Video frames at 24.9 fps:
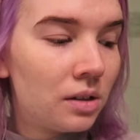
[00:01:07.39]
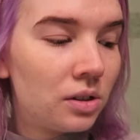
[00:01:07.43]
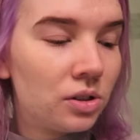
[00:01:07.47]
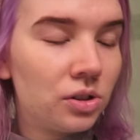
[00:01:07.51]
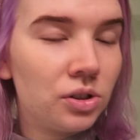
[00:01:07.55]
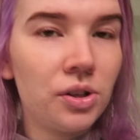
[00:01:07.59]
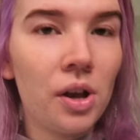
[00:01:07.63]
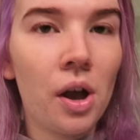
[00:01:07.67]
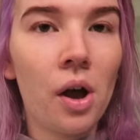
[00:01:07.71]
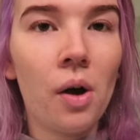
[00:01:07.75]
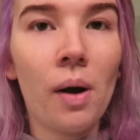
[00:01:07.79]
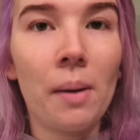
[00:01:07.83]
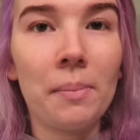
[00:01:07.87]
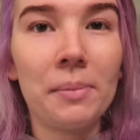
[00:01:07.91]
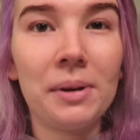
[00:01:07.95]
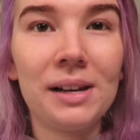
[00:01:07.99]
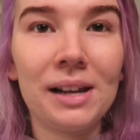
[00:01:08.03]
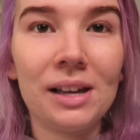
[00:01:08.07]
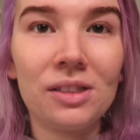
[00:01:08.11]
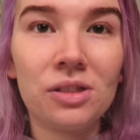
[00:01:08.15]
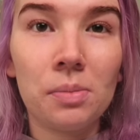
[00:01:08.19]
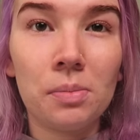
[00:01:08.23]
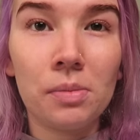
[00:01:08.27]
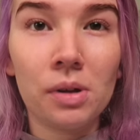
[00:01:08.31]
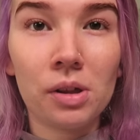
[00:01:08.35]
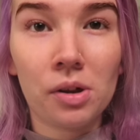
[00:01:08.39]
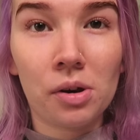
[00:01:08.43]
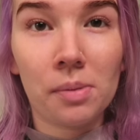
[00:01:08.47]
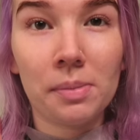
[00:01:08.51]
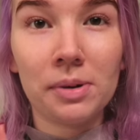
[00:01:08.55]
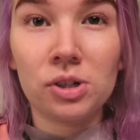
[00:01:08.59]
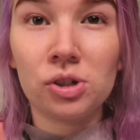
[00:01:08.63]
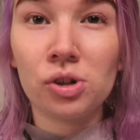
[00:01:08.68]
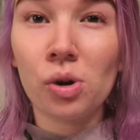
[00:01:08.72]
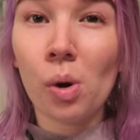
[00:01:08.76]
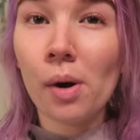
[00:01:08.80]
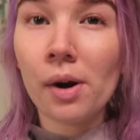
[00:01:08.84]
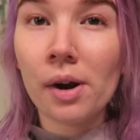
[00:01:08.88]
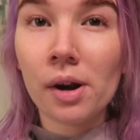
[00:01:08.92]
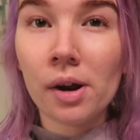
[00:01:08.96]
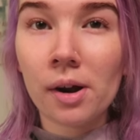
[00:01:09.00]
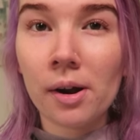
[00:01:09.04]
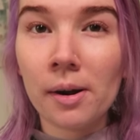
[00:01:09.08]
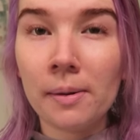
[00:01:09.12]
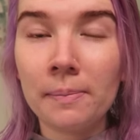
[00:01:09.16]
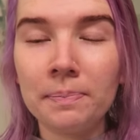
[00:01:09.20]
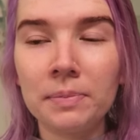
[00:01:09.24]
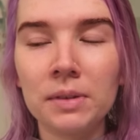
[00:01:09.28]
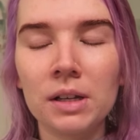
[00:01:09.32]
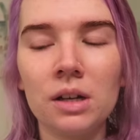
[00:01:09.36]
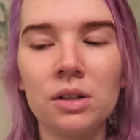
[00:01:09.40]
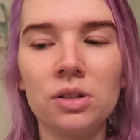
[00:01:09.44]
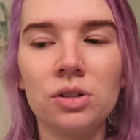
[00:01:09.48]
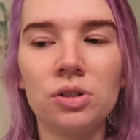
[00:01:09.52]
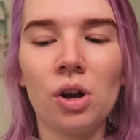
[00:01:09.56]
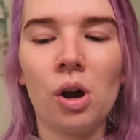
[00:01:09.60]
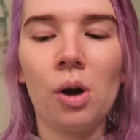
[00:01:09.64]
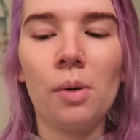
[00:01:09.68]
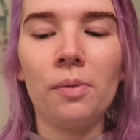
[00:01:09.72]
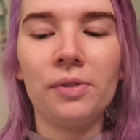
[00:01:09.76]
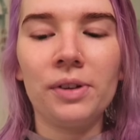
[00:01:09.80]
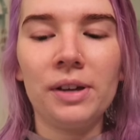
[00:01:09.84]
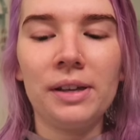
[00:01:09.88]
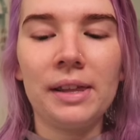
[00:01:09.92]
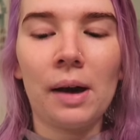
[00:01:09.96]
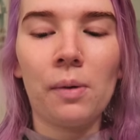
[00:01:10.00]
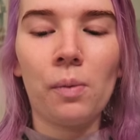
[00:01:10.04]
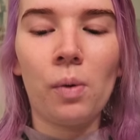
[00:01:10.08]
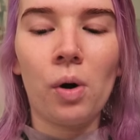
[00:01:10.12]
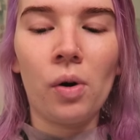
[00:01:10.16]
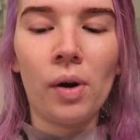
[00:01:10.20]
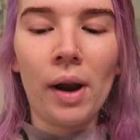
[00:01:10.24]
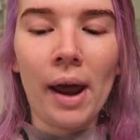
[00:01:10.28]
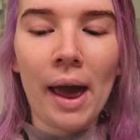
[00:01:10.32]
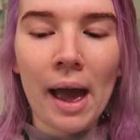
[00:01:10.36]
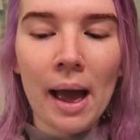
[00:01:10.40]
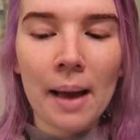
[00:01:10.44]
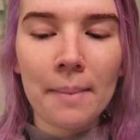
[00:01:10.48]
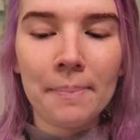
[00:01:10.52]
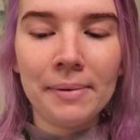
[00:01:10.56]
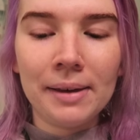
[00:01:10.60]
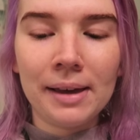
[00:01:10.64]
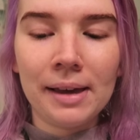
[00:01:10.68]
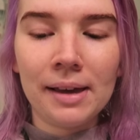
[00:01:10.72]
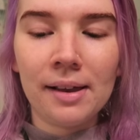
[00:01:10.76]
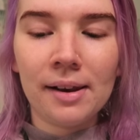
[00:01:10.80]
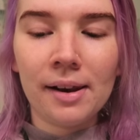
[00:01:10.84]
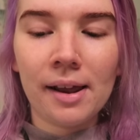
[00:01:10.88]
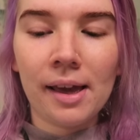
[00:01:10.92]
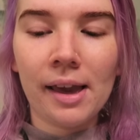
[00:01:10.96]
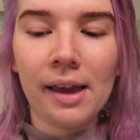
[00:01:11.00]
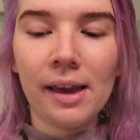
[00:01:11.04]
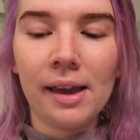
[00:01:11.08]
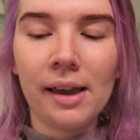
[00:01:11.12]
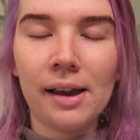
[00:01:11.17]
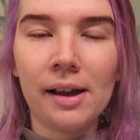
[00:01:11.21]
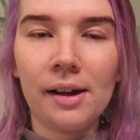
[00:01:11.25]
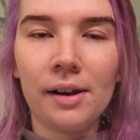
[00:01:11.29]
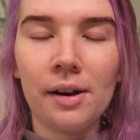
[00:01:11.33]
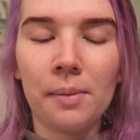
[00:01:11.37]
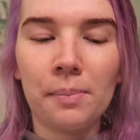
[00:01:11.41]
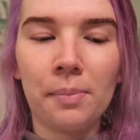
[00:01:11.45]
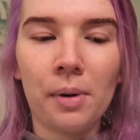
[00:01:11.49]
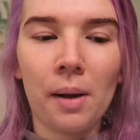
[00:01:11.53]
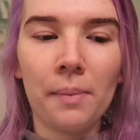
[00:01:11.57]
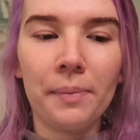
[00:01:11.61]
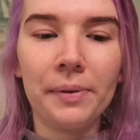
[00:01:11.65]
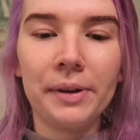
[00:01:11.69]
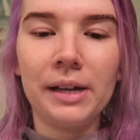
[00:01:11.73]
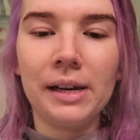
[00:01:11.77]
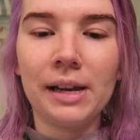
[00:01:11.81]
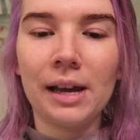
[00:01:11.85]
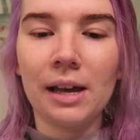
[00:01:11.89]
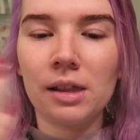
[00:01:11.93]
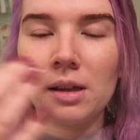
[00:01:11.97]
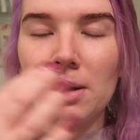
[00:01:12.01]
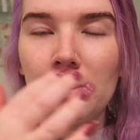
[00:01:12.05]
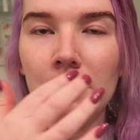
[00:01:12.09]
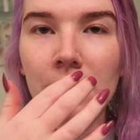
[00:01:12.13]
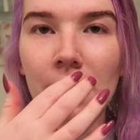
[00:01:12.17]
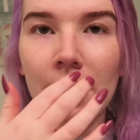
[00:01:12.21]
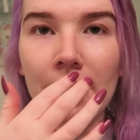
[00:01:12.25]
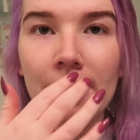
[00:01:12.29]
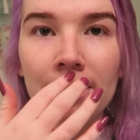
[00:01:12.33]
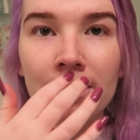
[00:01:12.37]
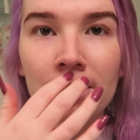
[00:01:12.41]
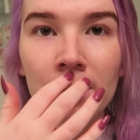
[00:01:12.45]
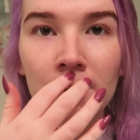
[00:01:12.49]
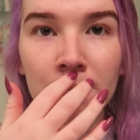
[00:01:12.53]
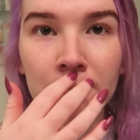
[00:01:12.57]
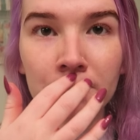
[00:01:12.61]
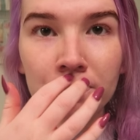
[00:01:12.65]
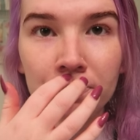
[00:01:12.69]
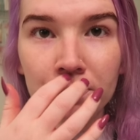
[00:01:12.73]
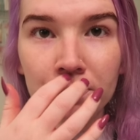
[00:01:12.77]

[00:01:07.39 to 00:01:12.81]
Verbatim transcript: so i'm gonna get them a little bit shorter so hopefully that won't happen and i'm probably gonna get them like